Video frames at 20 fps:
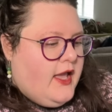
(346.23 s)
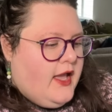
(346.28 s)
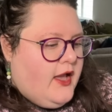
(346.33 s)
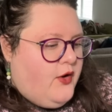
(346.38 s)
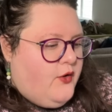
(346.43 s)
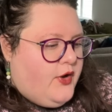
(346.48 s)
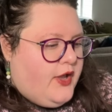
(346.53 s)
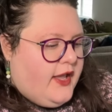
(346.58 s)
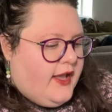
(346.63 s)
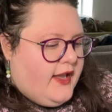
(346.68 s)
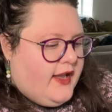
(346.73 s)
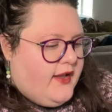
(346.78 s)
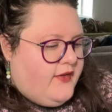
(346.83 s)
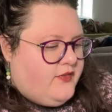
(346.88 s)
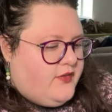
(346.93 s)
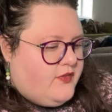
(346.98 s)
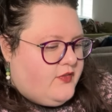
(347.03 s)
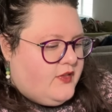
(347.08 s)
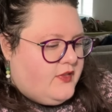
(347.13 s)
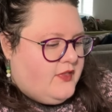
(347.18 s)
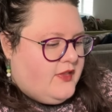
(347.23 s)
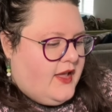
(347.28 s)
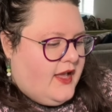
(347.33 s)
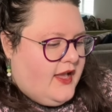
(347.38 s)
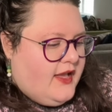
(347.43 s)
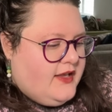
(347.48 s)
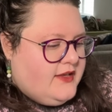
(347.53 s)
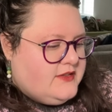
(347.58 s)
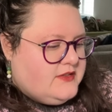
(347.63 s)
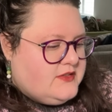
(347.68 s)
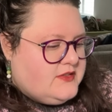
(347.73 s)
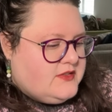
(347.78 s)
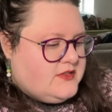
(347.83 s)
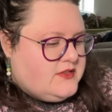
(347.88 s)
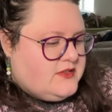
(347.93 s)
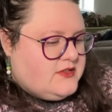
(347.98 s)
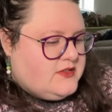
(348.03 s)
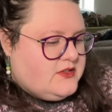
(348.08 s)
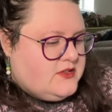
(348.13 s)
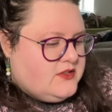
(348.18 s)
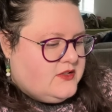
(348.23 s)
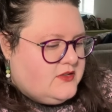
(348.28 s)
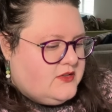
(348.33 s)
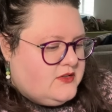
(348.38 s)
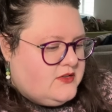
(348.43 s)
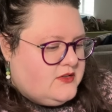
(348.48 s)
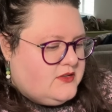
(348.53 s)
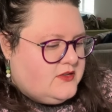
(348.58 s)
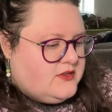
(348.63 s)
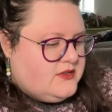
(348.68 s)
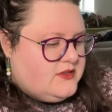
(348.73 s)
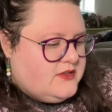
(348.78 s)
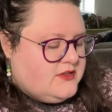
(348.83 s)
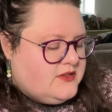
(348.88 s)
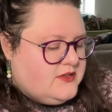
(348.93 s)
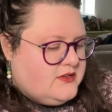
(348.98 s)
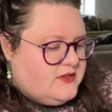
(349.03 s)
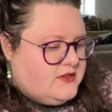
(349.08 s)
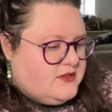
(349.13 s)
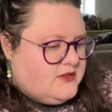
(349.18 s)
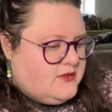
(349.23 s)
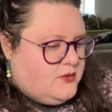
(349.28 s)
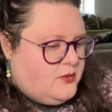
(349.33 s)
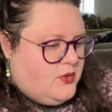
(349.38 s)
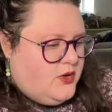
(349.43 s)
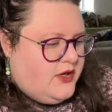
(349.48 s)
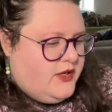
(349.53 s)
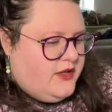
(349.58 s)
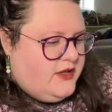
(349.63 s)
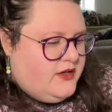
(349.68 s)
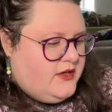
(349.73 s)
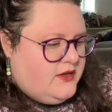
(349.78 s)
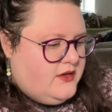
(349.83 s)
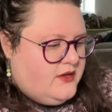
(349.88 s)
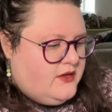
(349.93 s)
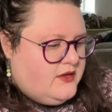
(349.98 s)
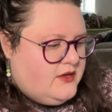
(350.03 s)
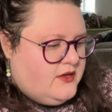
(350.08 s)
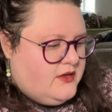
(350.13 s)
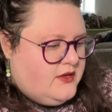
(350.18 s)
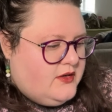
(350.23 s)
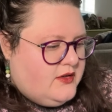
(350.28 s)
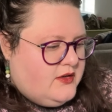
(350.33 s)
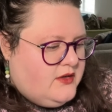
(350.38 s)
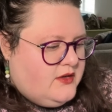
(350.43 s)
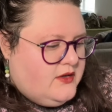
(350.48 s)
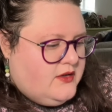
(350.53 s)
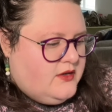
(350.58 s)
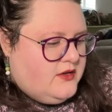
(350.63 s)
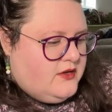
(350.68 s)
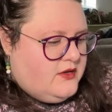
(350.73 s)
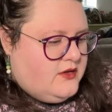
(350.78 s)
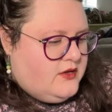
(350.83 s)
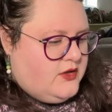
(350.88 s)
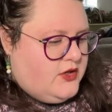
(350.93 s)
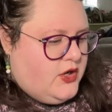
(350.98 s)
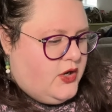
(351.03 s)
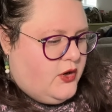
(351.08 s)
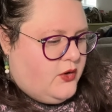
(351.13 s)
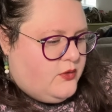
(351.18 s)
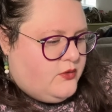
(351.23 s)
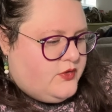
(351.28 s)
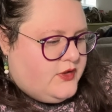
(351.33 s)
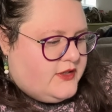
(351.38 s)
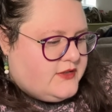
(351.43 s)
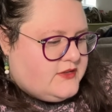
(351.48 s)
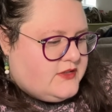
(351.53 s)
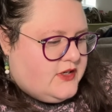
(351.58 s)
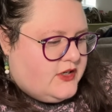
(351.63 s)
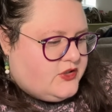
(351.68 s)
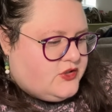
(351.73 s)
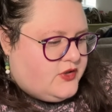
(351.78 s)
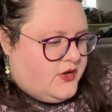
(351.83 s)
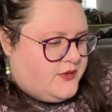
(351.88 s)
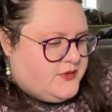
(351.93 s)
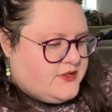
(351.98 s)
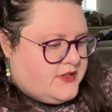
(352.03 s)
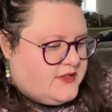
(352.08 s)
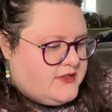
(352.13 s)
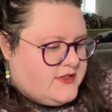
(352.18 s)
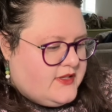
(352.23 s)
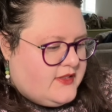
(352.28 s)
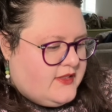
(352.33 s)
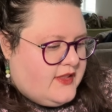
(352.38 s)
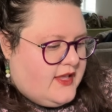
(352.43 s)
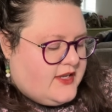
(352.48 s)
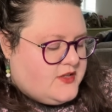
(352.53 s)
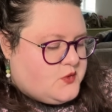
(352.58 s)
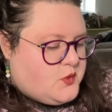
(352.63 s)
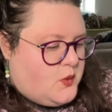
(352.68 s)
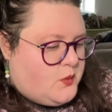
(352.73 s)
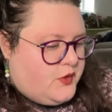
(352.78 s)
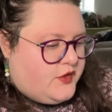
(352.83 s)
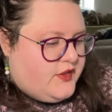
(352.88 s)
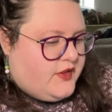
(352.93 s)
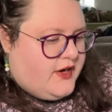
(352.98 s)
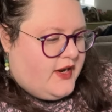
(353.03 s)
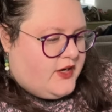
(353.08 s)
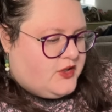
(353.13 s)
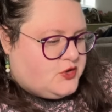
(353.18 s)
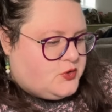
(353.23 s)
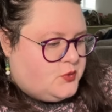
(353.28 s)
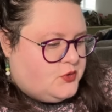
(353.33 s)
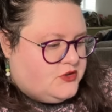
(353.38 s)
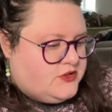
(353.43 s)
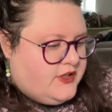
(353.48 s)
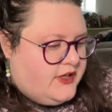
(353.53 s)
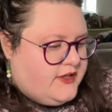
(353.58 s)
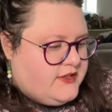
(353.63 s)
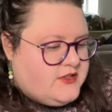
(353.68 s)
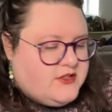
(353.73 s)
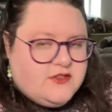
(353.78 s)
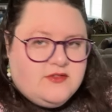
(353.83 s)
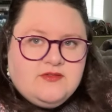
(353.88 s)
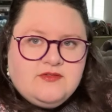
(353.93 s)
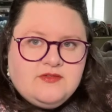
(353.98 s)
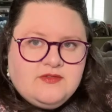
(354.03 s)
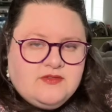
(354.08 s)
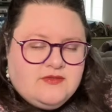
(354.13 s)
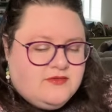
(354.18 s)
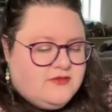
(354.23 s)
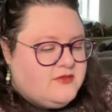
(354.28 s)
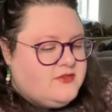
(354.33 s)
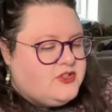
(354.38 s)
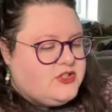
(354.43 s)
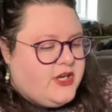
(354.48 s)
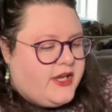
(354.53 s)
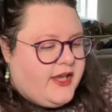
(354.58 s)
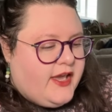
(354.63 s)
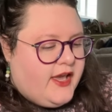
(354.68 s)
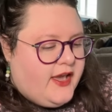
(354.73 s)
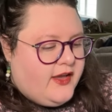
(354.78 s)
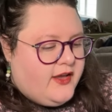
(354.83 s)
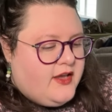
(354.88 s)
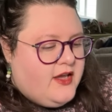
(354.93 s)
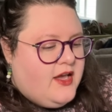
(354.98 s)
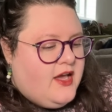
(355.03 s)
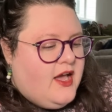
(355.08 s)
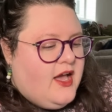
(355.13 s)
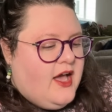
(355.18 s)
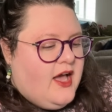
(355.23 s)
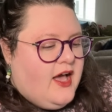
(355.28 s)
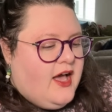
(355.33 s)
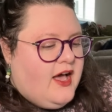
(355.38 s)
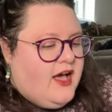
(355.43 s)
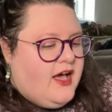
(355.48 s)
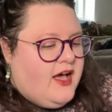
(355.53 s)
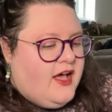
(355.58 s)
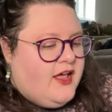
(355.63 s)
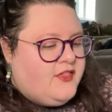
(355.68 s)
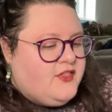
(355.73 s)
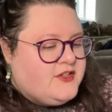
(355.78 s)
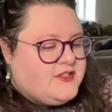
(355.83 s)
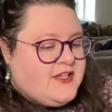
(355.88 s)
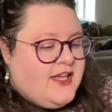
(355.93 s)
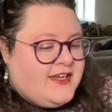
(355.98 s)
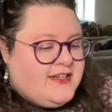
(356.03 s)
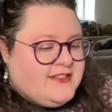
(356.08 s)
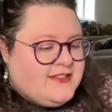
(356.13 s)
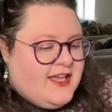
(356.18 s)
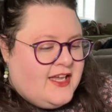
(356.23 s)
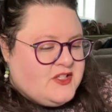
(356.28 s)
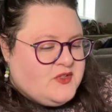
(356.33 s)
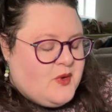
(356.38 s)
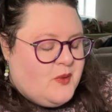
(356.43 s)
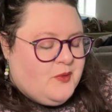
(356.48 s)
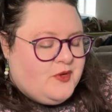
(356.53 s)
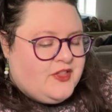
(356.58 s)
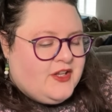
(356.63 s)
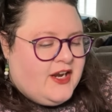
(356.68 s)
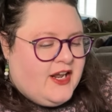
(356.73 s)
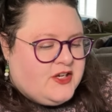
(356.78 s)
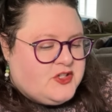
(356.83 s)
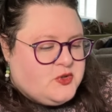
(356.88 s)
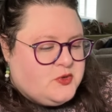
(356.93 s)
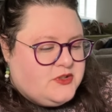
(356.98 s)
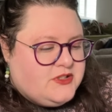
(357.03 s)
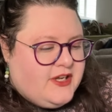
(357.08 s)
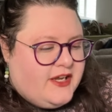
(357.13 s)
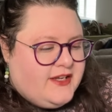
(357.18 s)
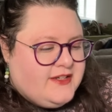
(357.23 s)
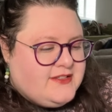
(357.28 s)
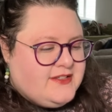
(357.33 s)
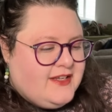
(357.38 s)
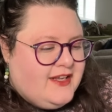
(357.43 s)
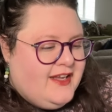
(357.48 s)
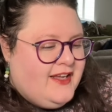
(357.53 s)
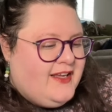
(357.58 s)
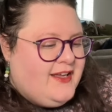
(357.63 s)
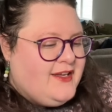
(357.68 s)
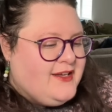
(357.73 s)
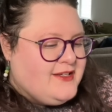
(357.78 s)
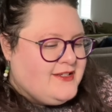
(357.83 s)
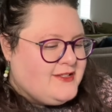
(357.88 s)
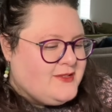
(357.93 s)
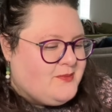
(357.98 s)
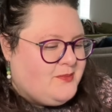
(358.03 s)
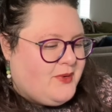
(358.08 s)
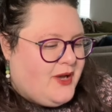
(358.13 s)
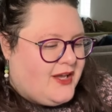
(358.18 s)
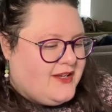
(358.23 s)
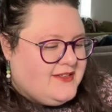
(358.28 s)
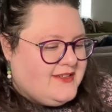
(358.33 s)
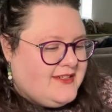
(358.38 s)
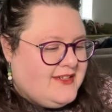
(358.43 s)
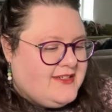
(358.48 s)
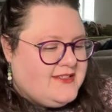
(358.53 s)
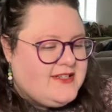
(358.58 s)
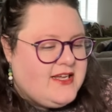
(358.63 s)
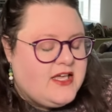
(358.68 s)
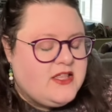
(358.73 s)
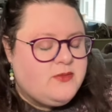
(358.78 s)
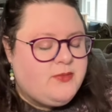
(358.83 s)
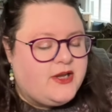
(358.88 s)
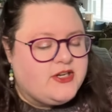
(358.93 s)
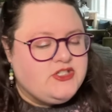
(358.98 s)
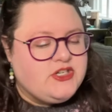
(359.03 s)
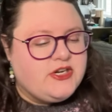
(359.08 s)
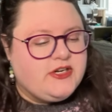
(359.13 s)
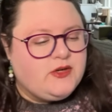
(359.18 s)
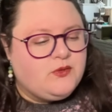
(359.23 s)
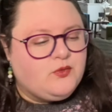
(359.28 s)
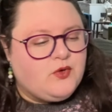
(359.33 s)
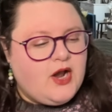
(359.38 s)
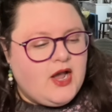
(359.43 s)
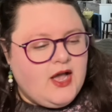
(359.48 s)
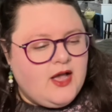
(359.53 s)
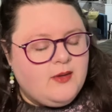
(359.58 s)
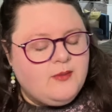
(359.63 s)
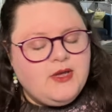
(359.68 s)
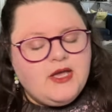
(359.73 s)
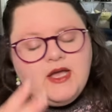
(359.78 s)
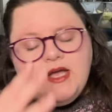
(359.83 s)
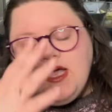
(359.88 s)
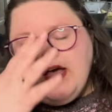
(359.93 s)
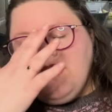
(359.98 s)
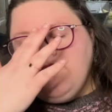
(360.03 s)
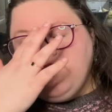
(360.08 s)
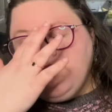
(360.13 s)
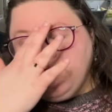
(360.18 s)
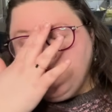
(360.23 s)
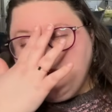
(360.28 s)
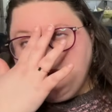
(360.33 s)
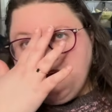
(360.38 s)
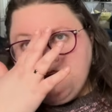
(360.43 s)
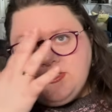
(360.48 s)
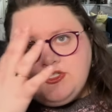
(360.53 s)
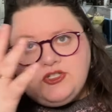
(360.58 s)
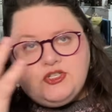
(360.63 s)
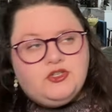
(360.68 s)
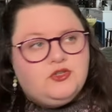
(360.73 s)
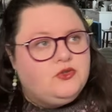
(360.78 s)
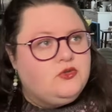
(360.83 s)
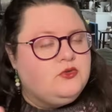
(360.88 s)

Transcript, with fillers: Okay, and then the last one, no, that's not true. I was gonna say the last one with an actual date, J K. Uh, the second to last one with an actual date is Bonded in Death by J D. Robb. There will be two,